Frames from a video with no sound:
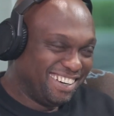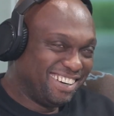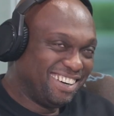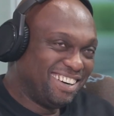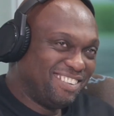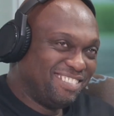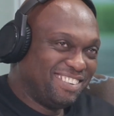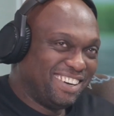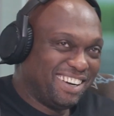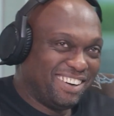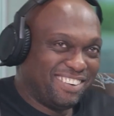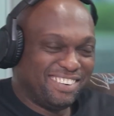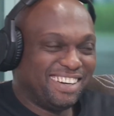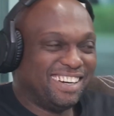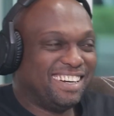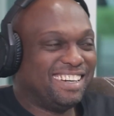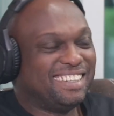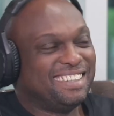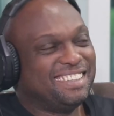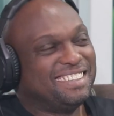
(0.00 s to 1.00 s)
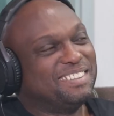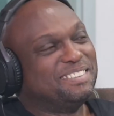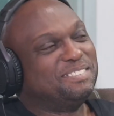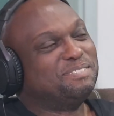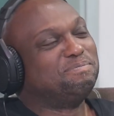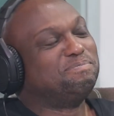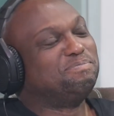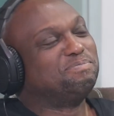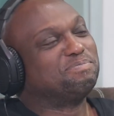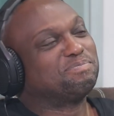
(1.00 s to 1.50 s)
Oh my word!
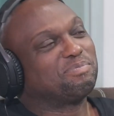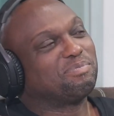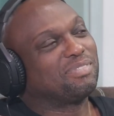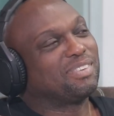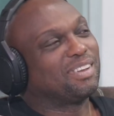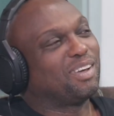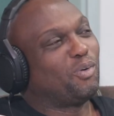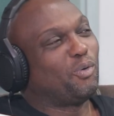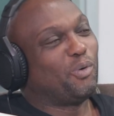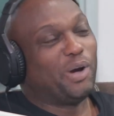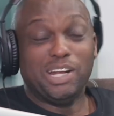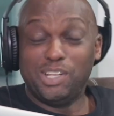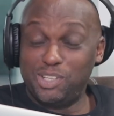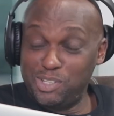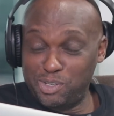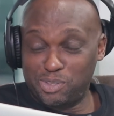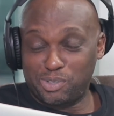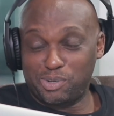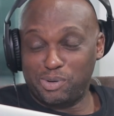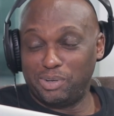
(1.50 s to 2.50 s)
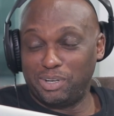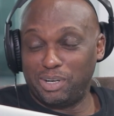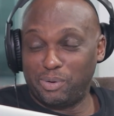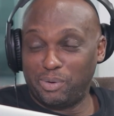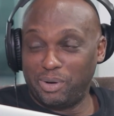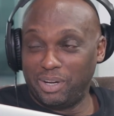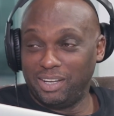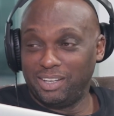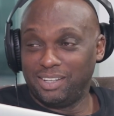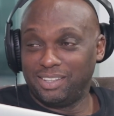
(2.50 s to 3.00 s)
When do you throw it
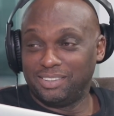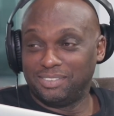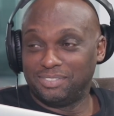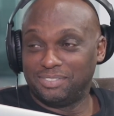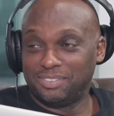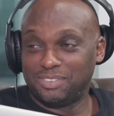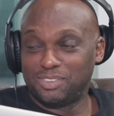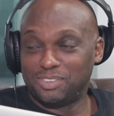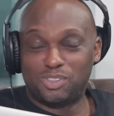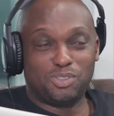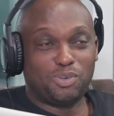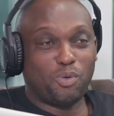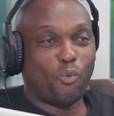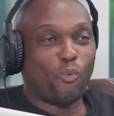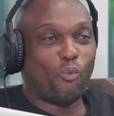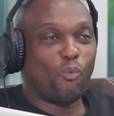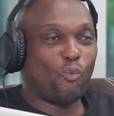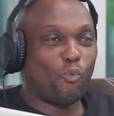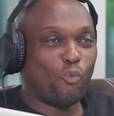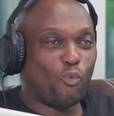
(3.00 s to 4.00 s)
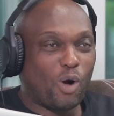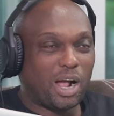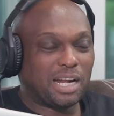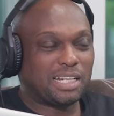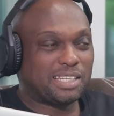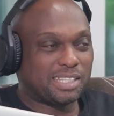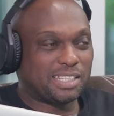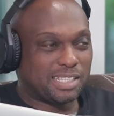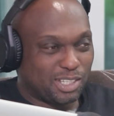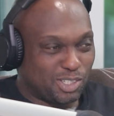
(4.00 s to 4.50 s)
away?
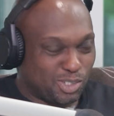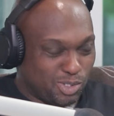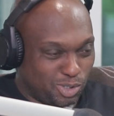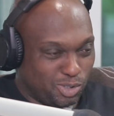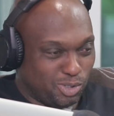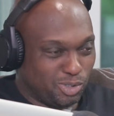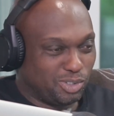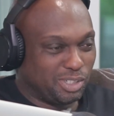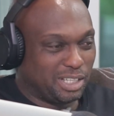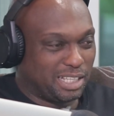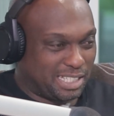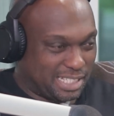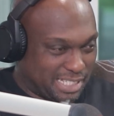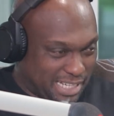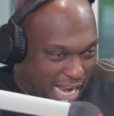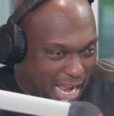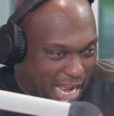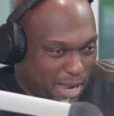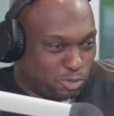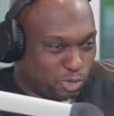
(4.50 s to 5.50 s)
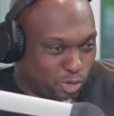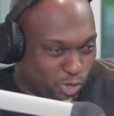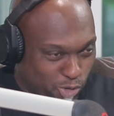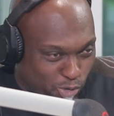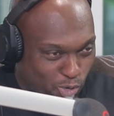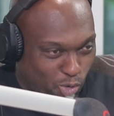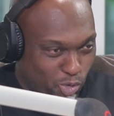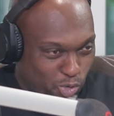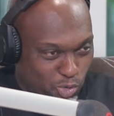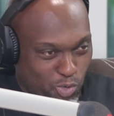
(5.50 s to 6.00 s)
What says to you it's time to
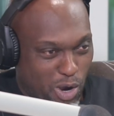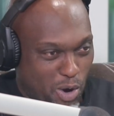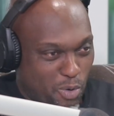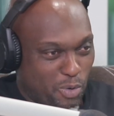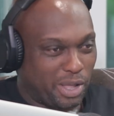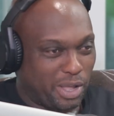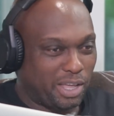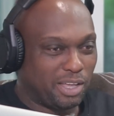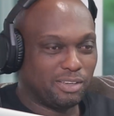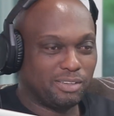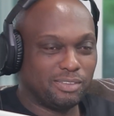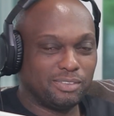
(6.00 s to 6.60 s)
throw you away?